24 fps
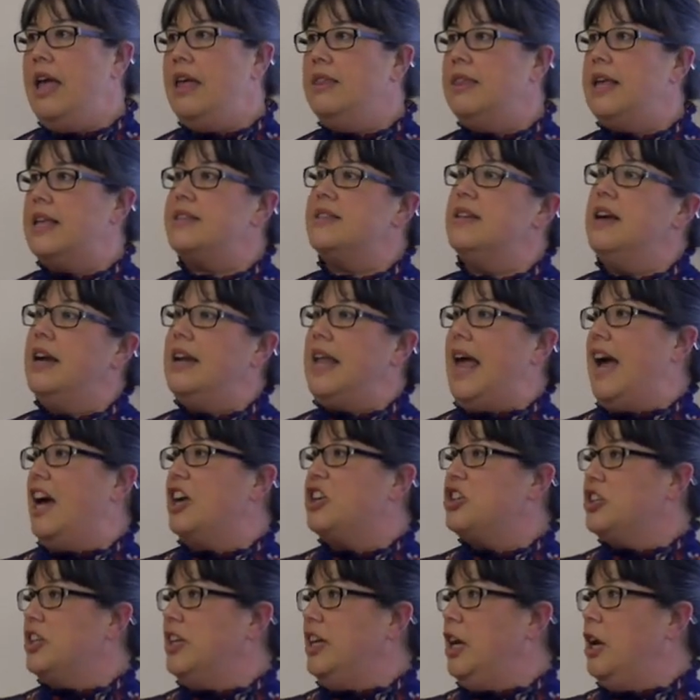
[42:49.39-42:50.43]
That's not
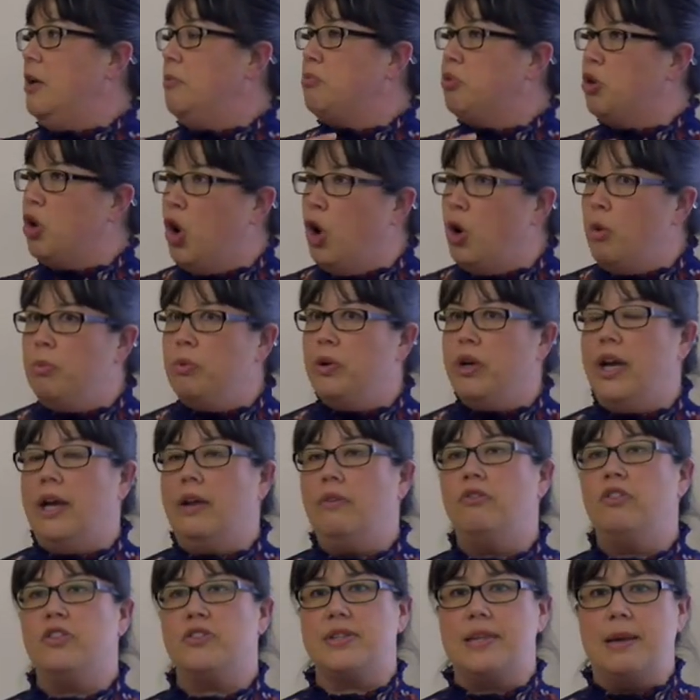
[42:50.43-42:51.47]
actually
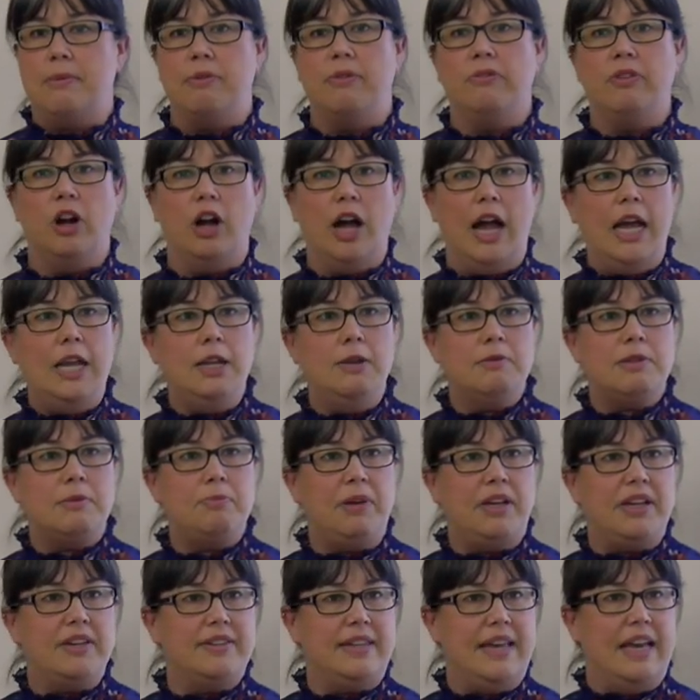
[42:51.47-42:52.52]
appropriate for some of our items
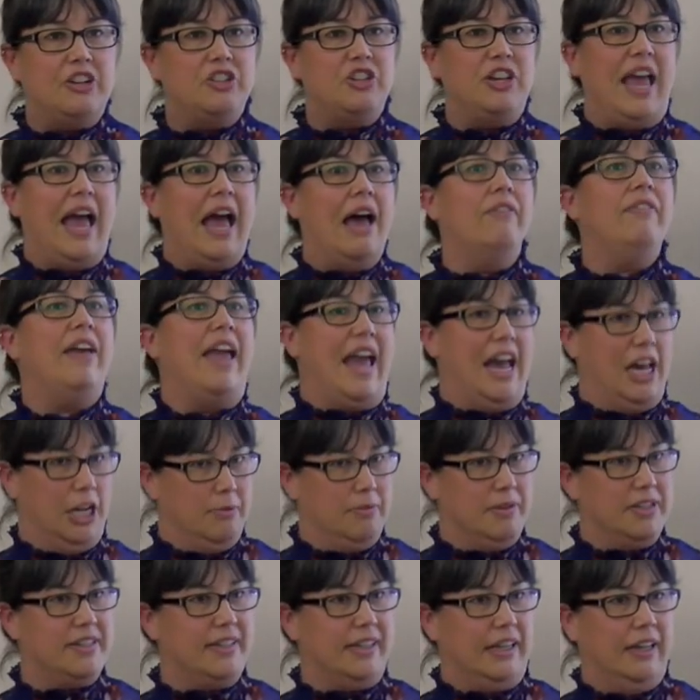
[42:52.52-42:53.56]
because they actually have
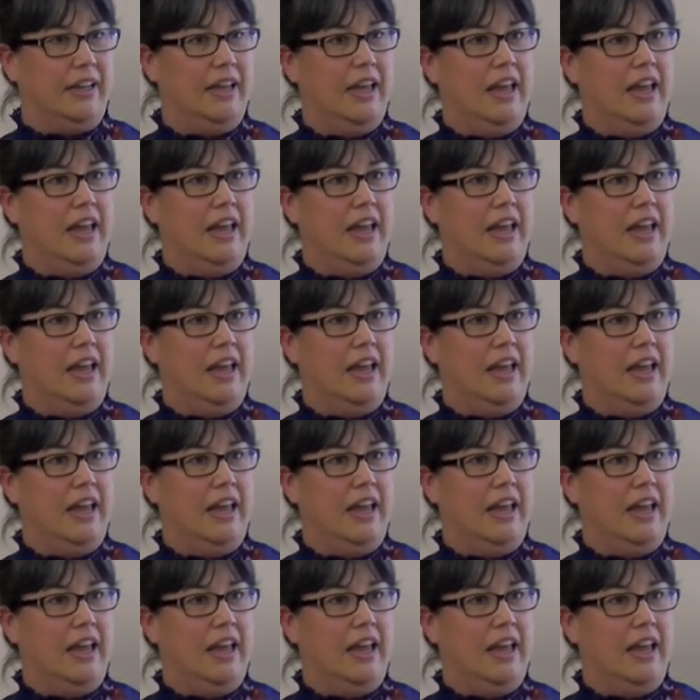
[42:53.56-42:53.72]
animacy.